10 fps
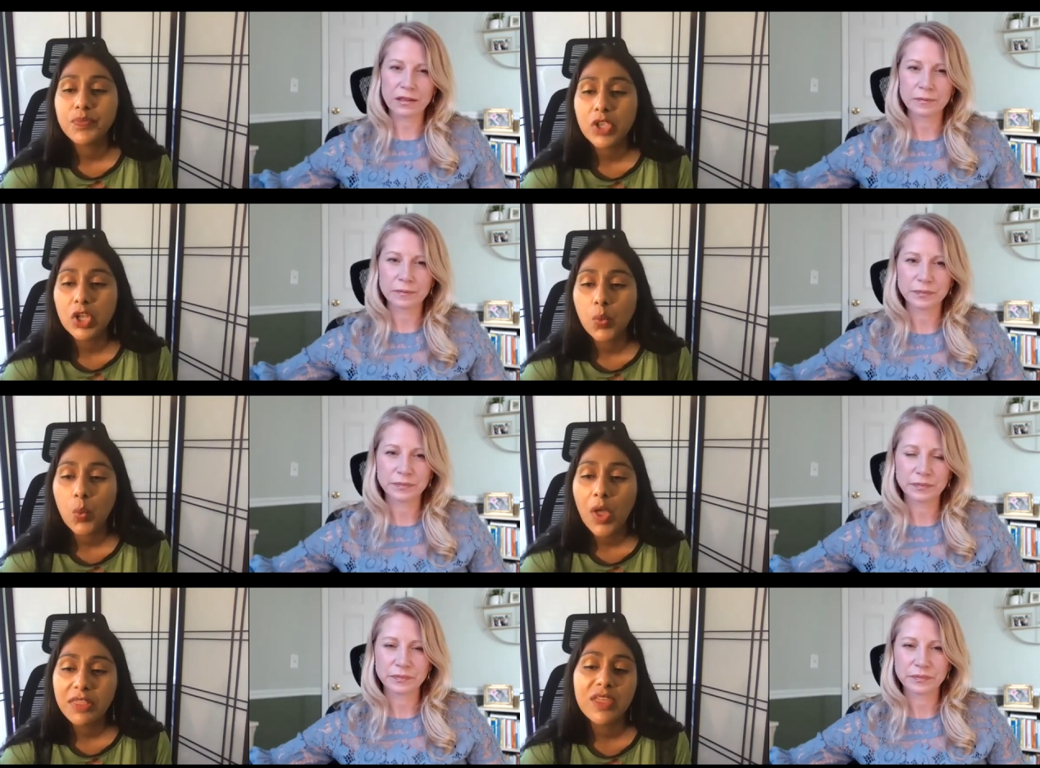Speaker 1: you know,
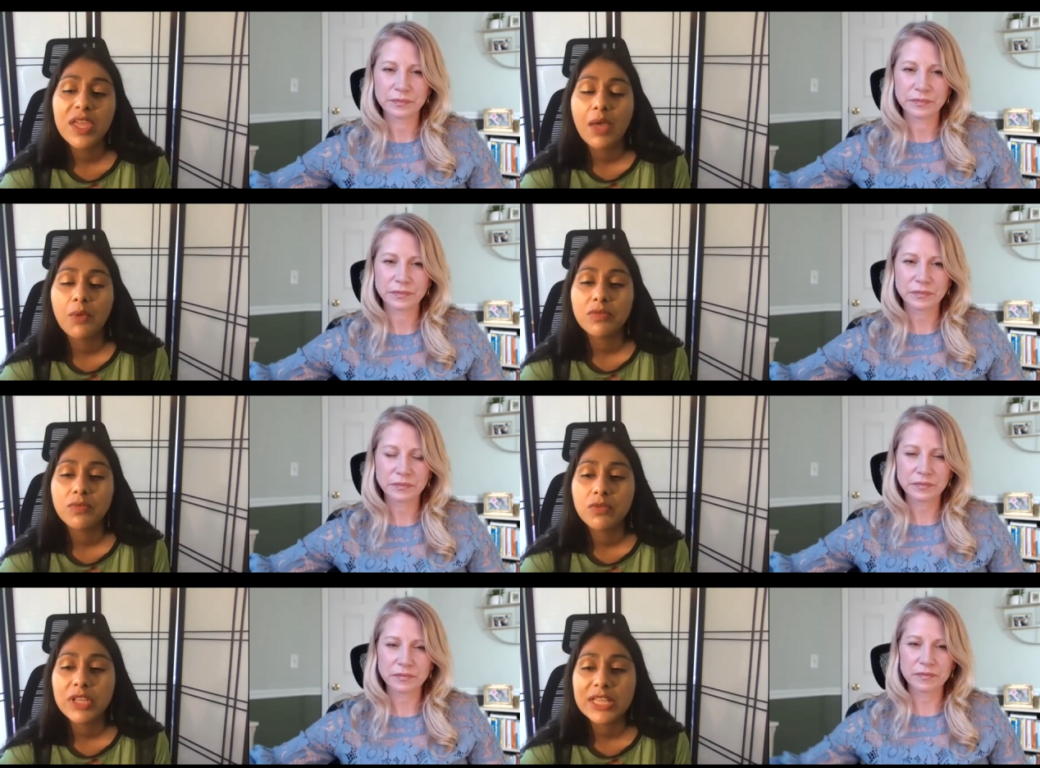one thing I would
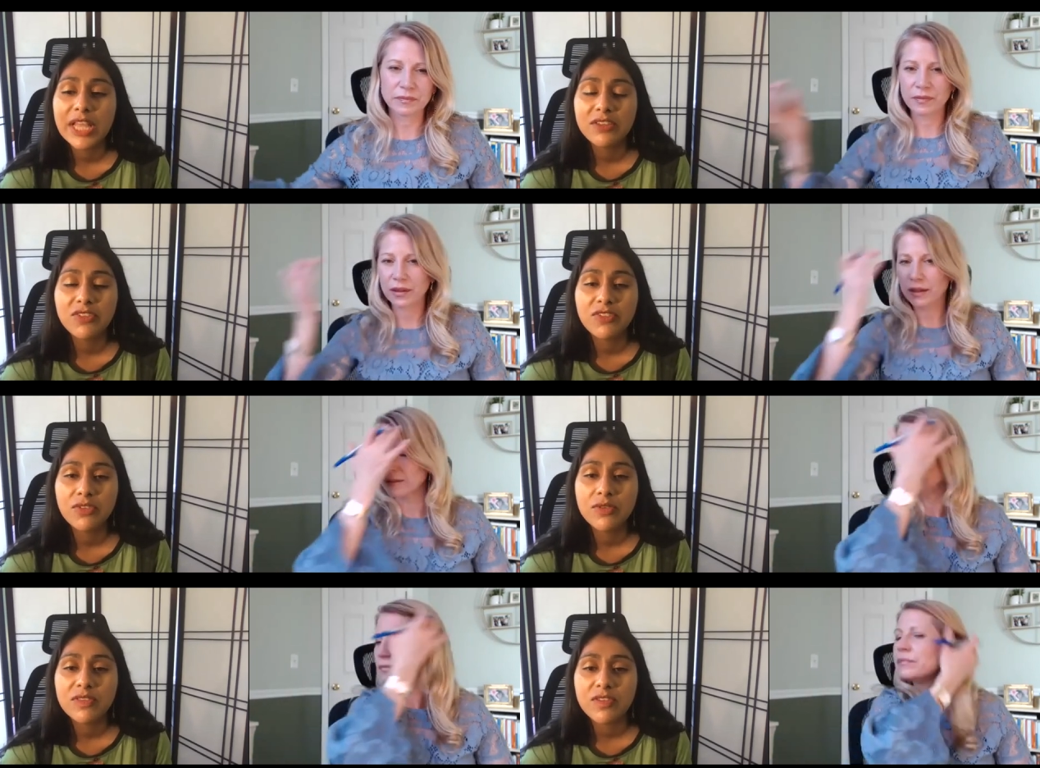really like to
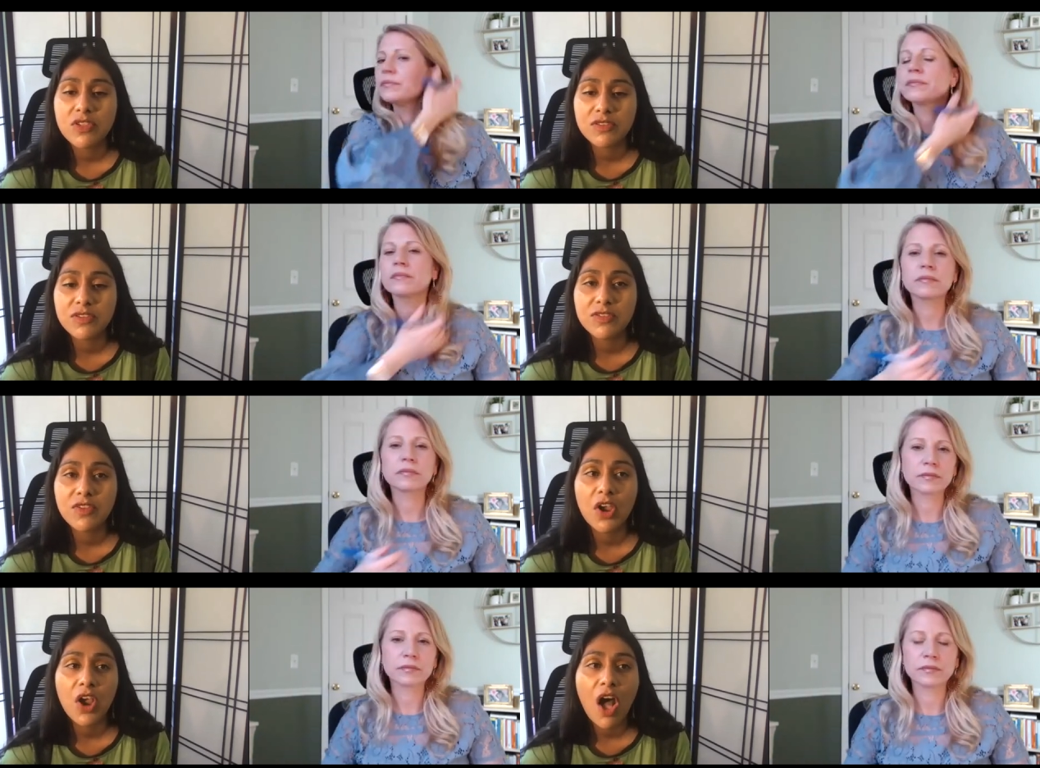do is to just
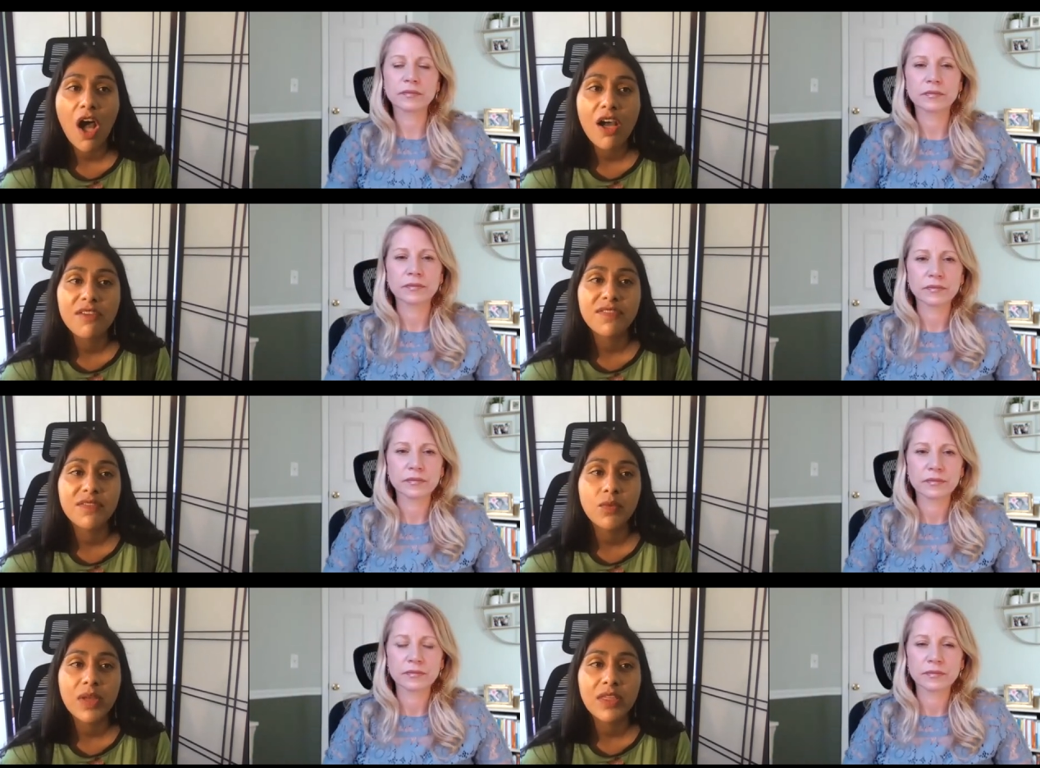start off
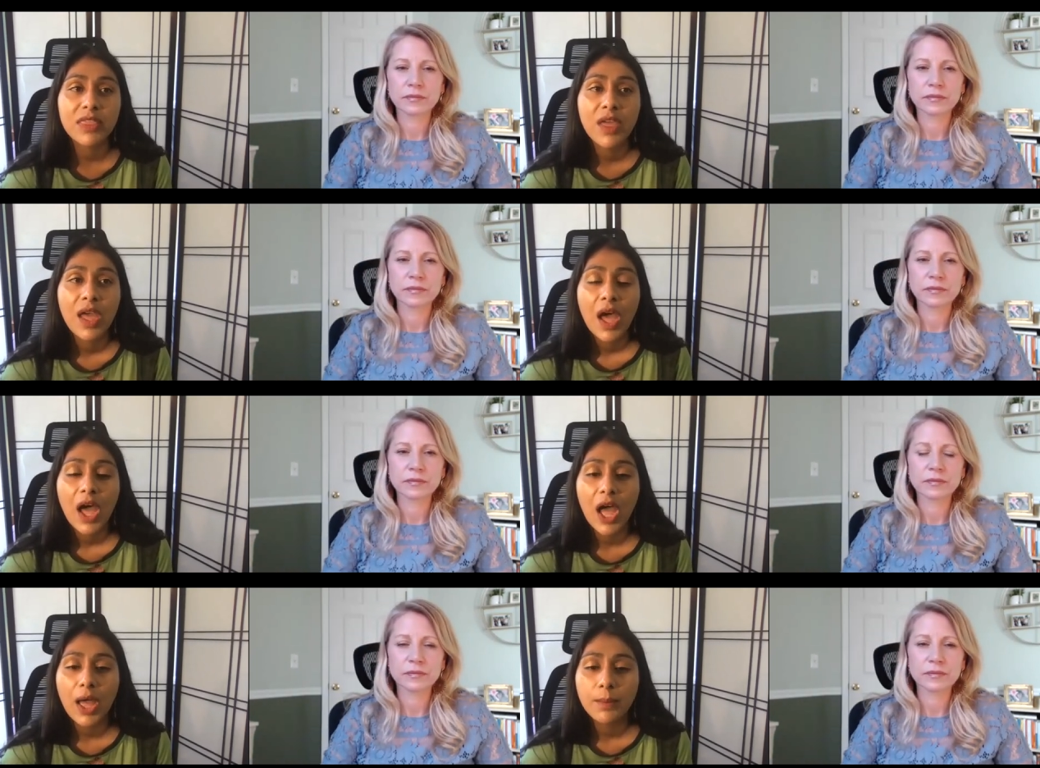with
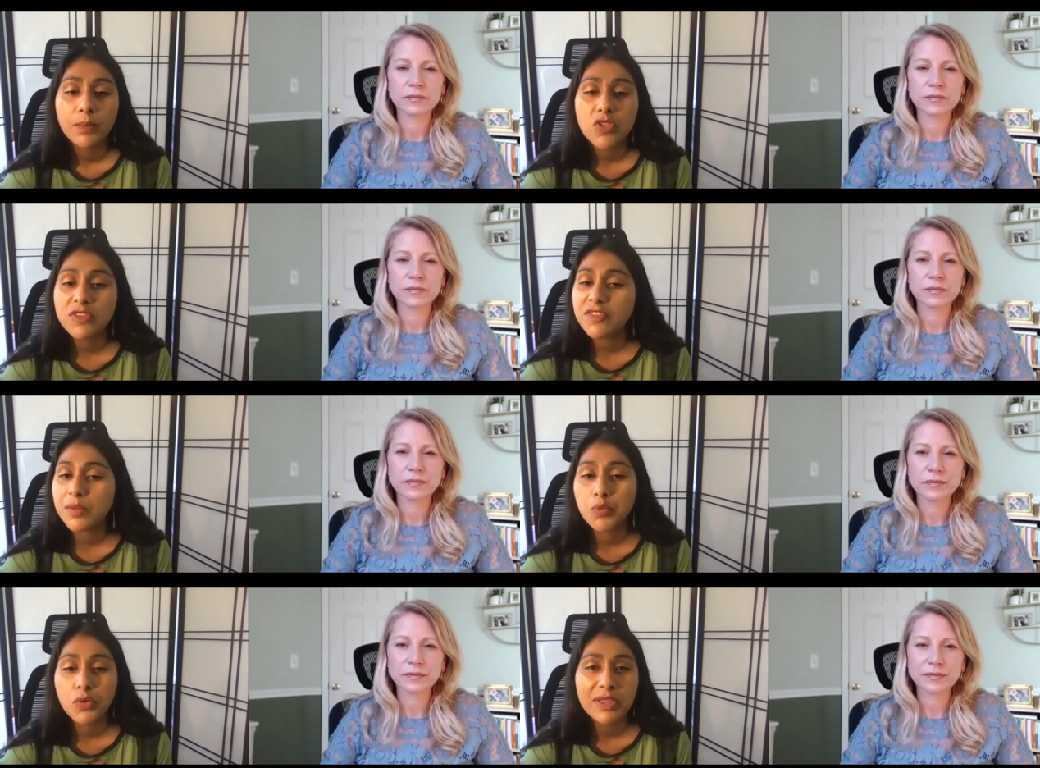just a
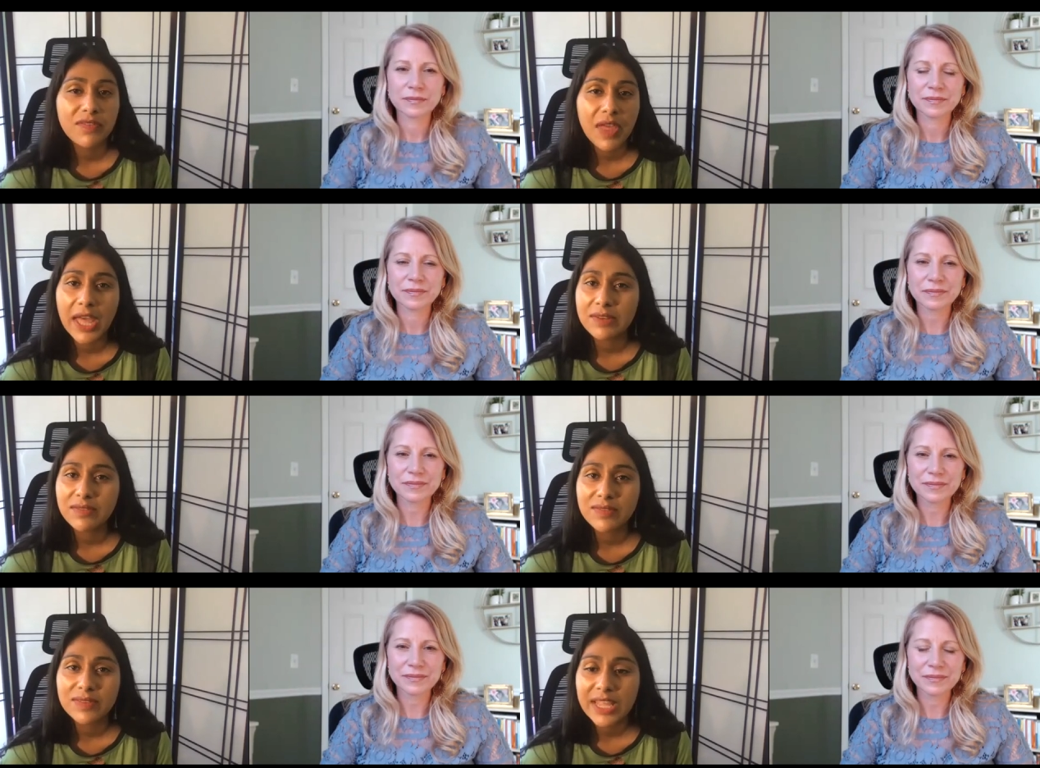brief kind of
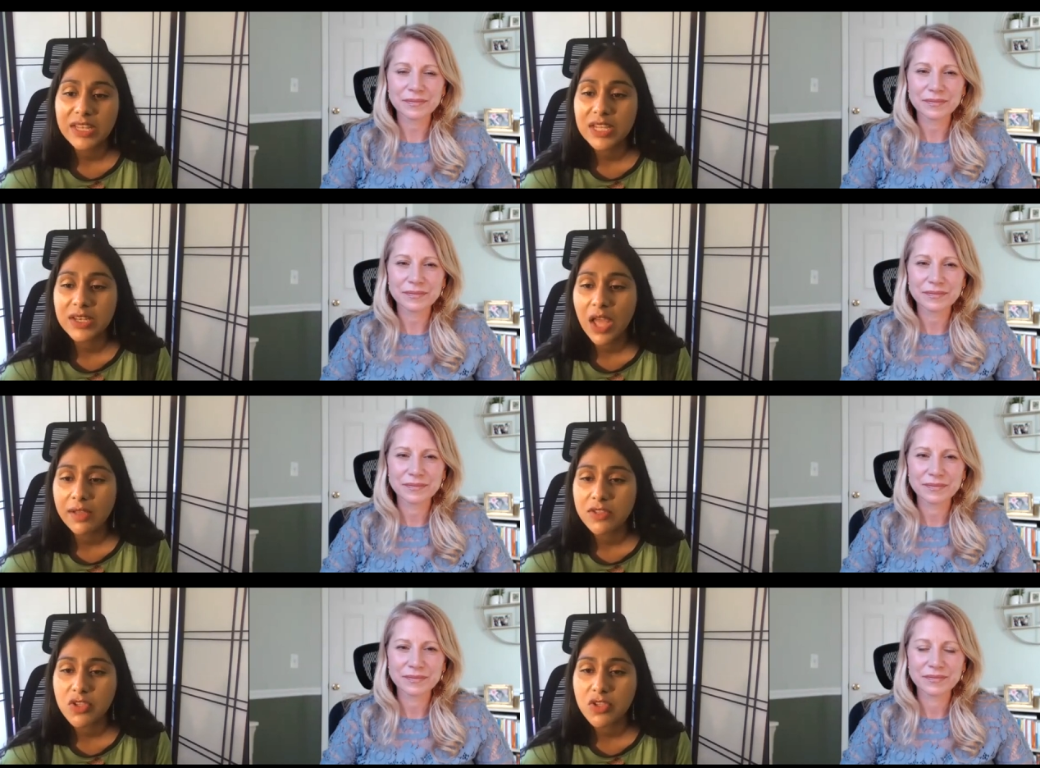land
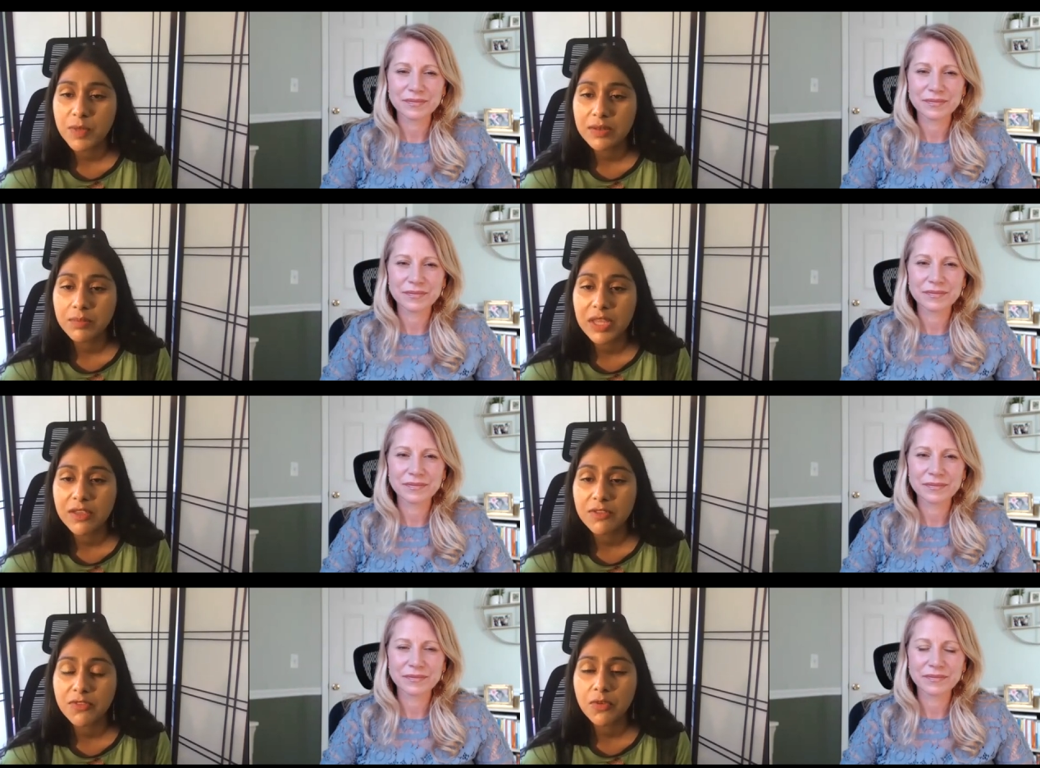acknowledgement, because for